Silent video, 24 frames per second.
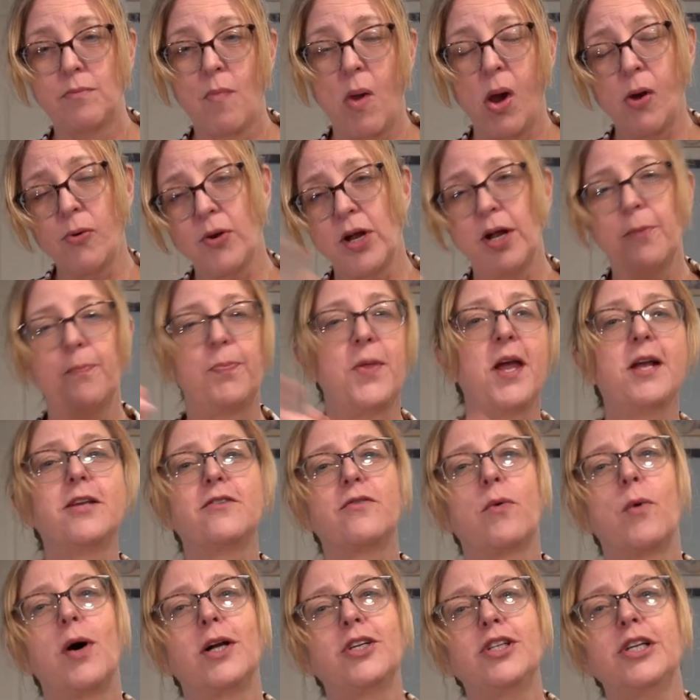Okay, thanks
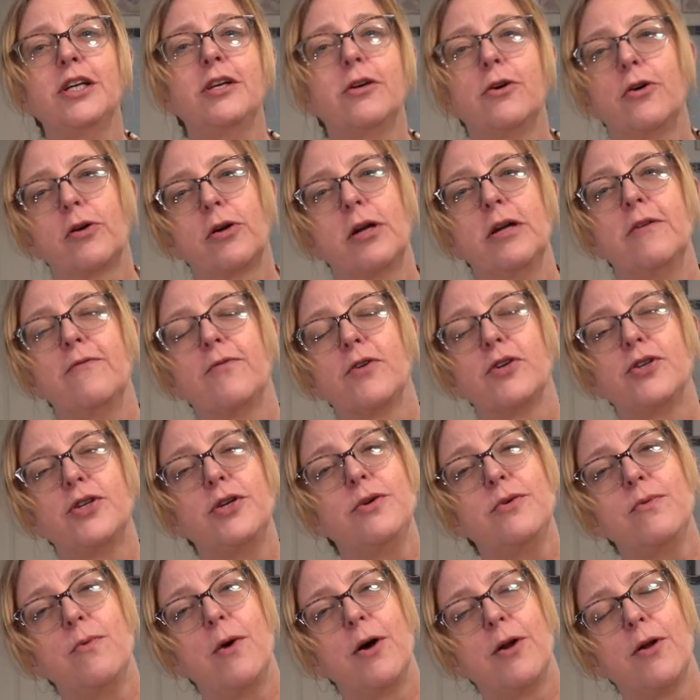for watching Cooking for
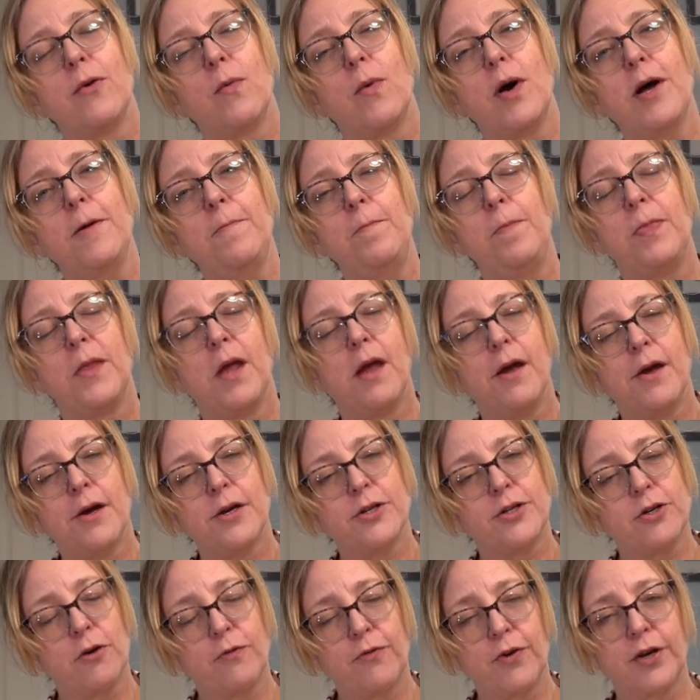Two 101.
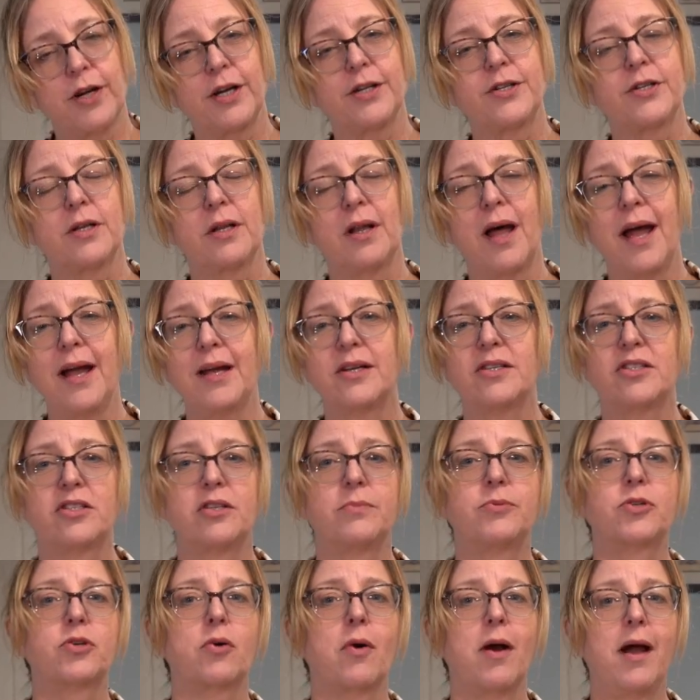Don't forget to like,
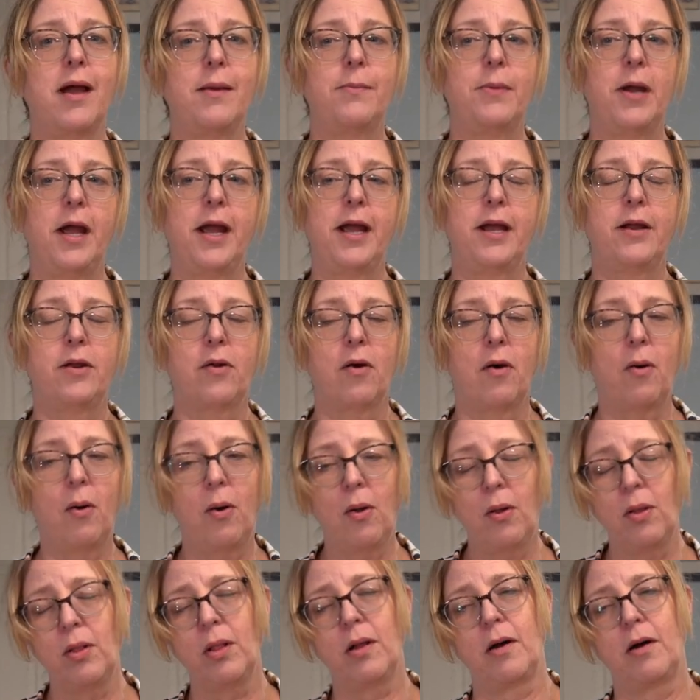subscribe, and
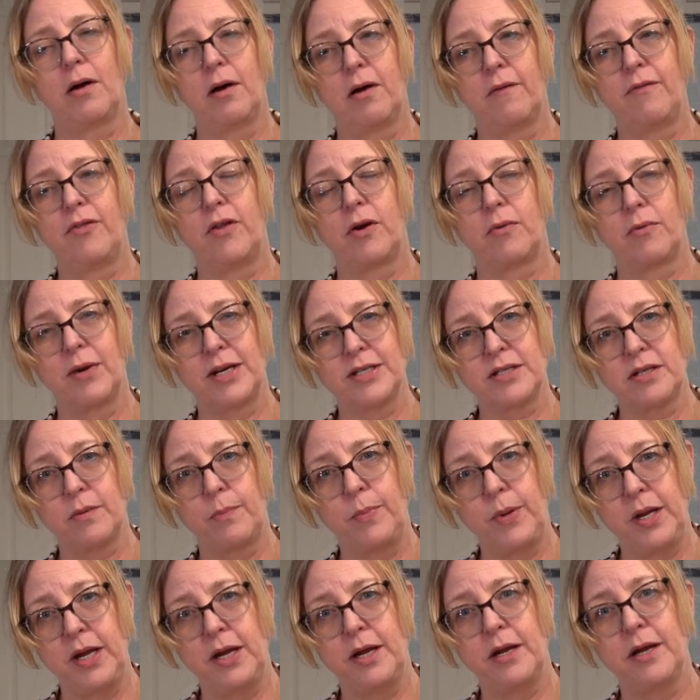all of the
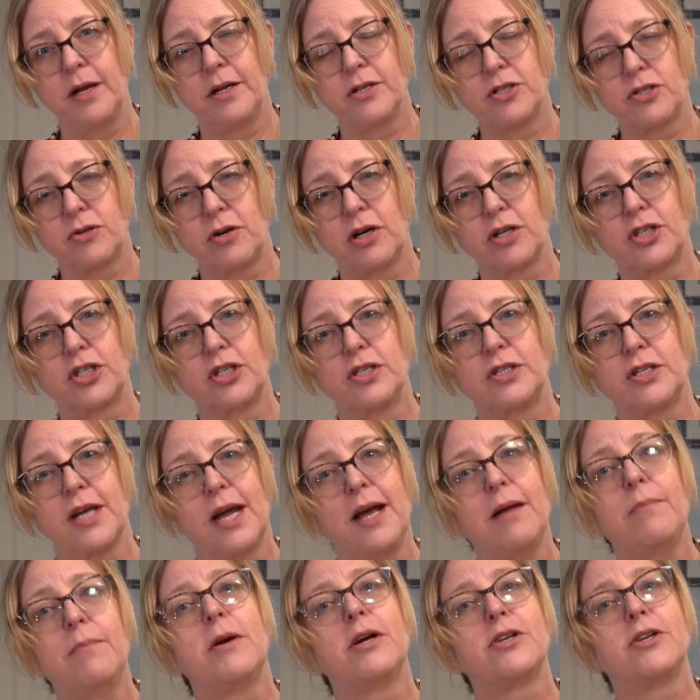recipe instructions
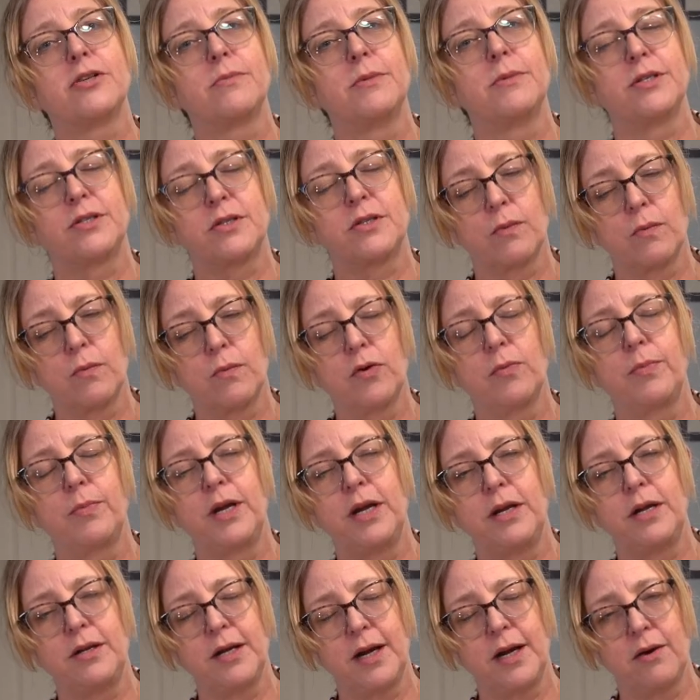and measurements will
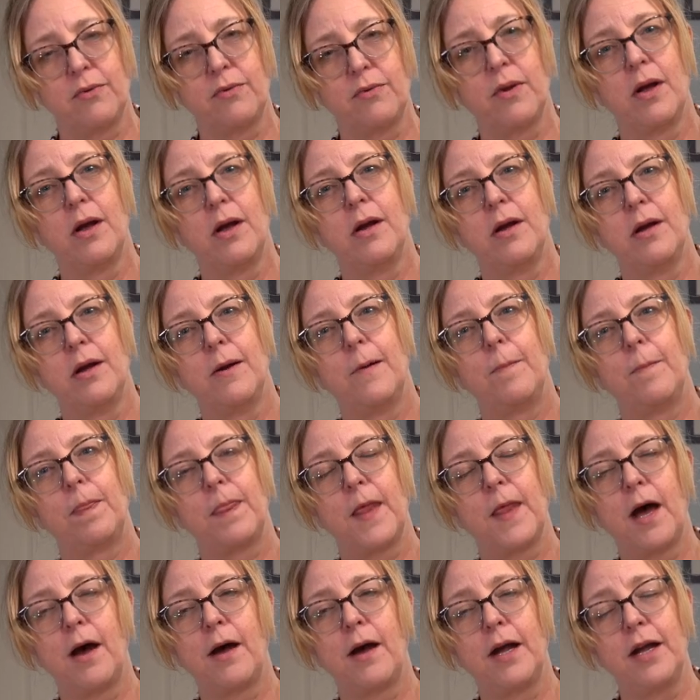be down
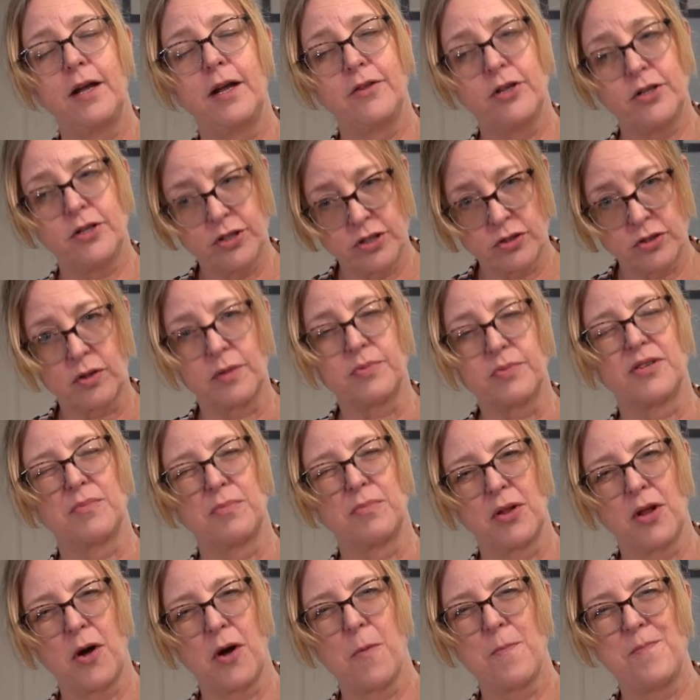in the description
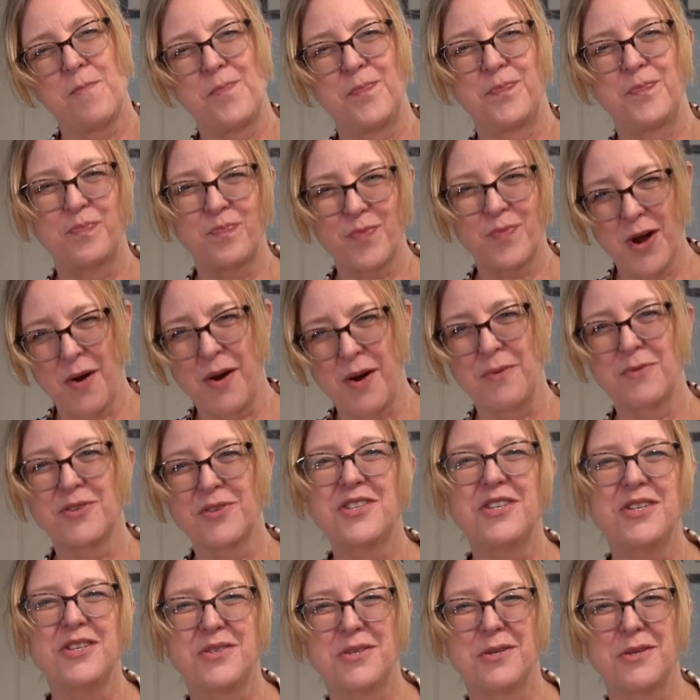below. All right, we'll
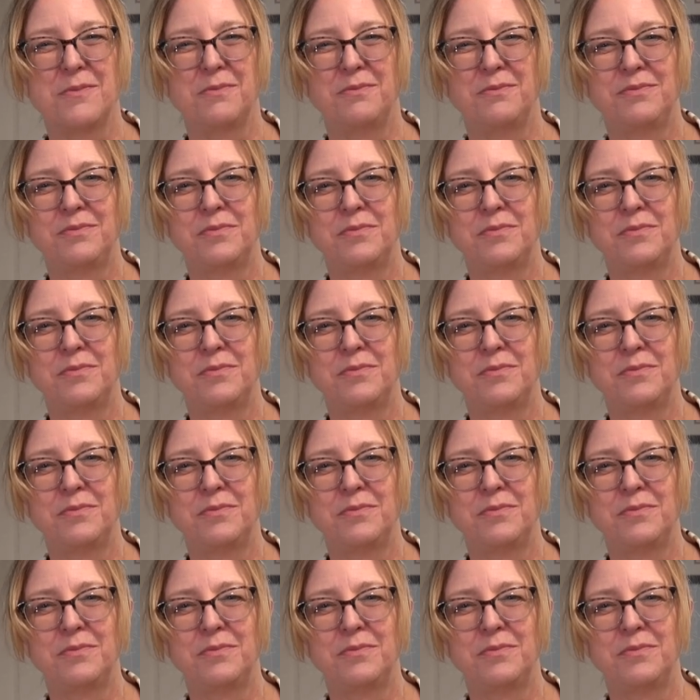see you soon.